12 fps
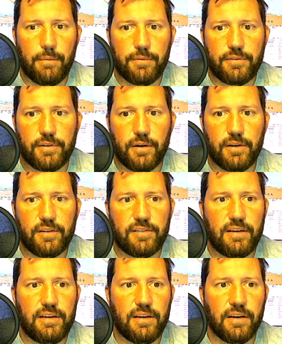So let's
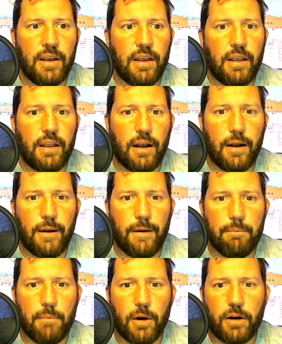see here.
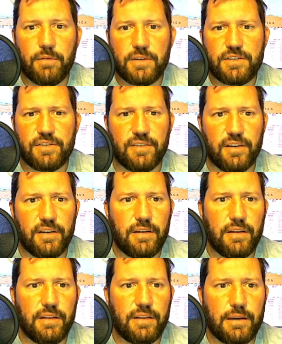Mark
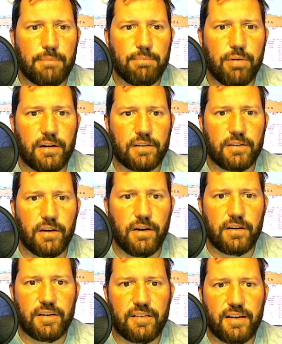Richardson, the product
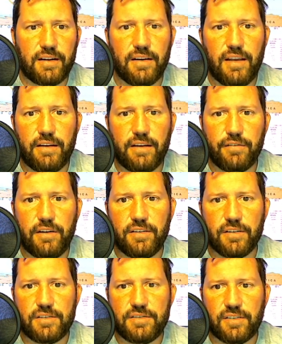architect and head of
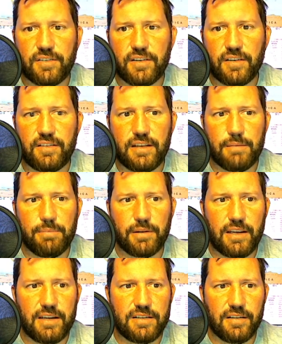research, discussed the
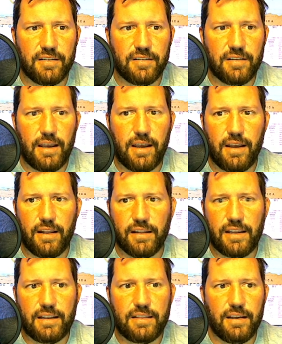implications at
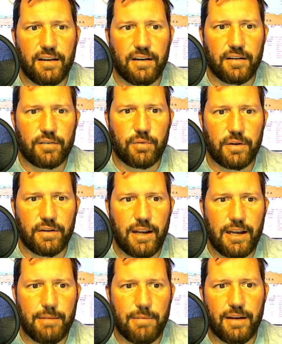length in a Twitter
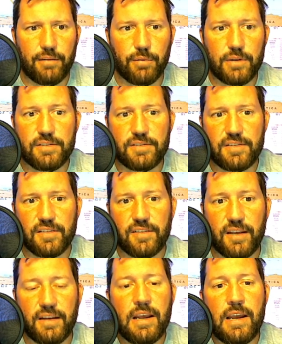AMA. Richardson
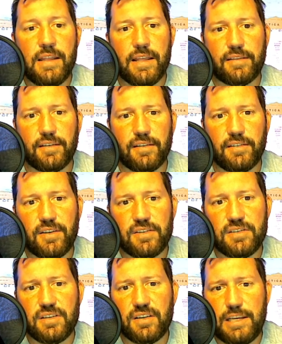said that the
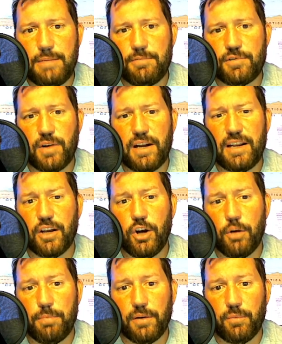decision to keep trading
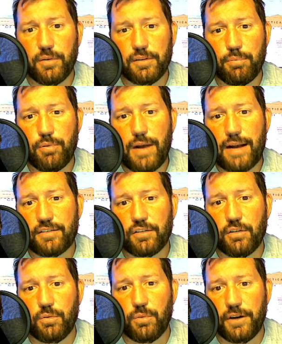open was a
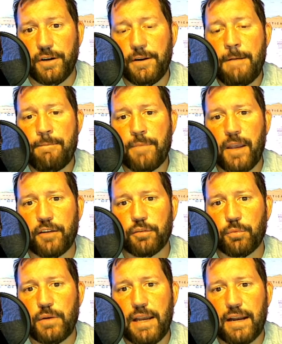practical one, as
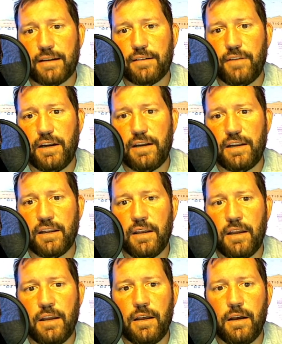reactivating
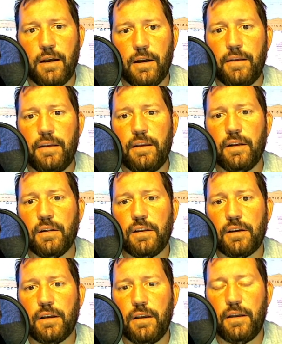
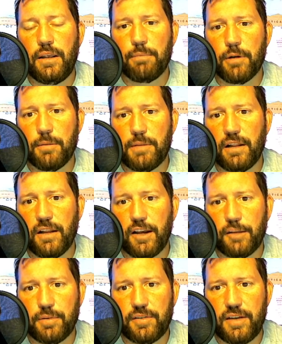impermanent
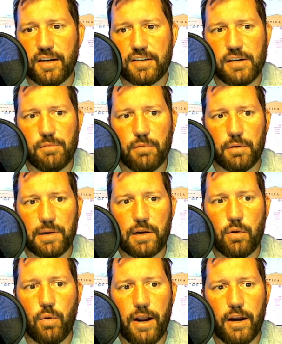loss protection would
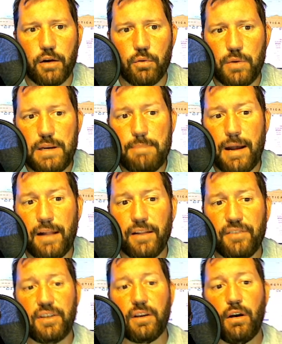require
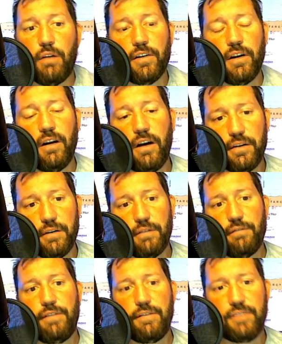rebalancing over
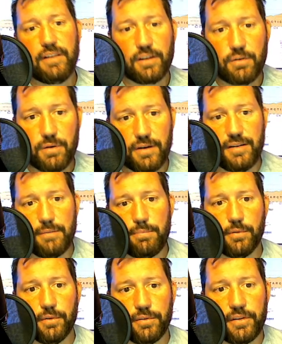150 liquidity
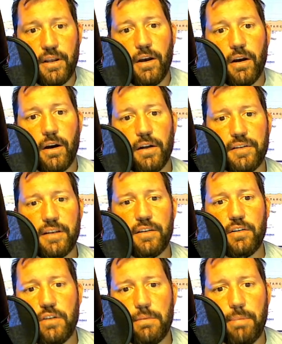pools. Halting
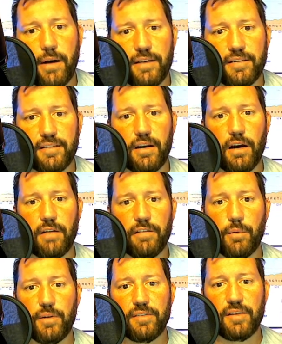new deposits,
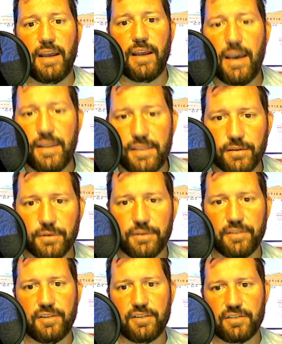however, was an ethical
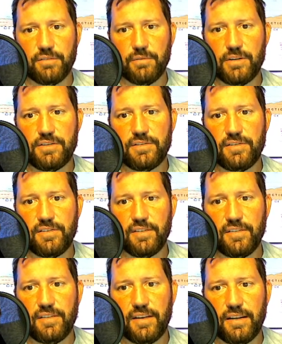decision.
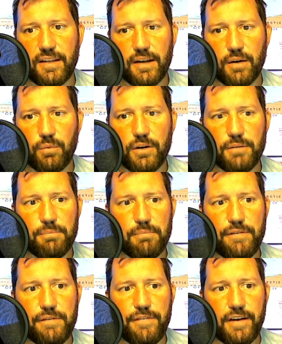Richardson said that it wouldn't
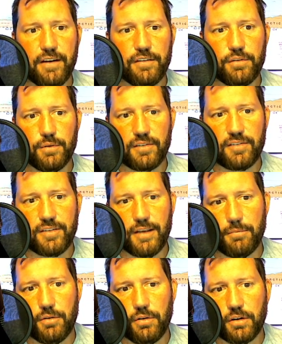be fair to
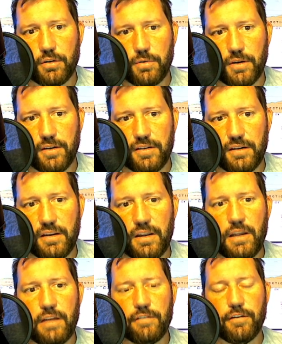accept new liquidity
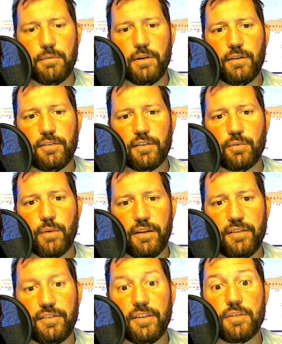from users while
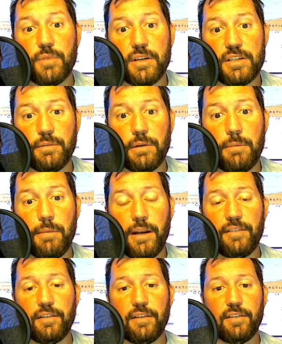the situation
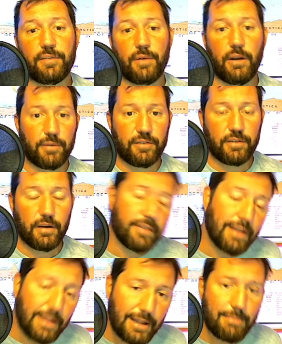remains
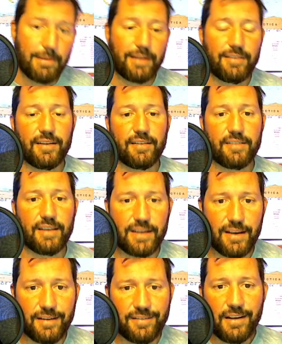unresolved. And that makes sense, I
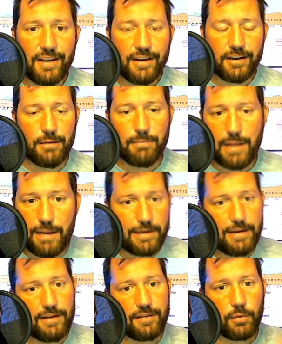guess.
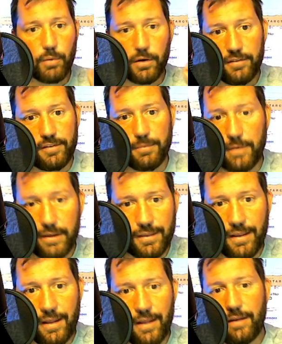Maybe he's a
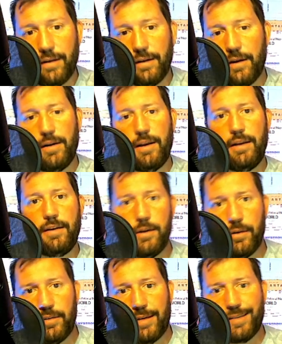wordsmith, and
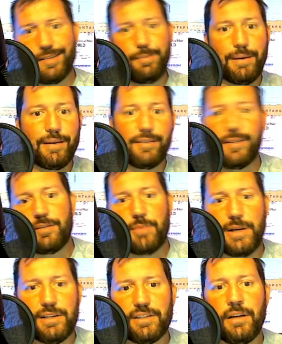knows how to spin a
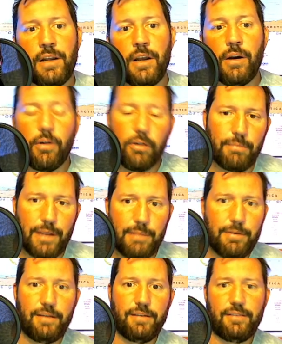situation, or
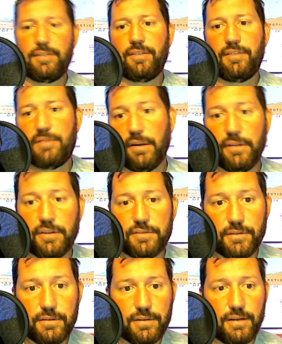maybe he's just telling the truth.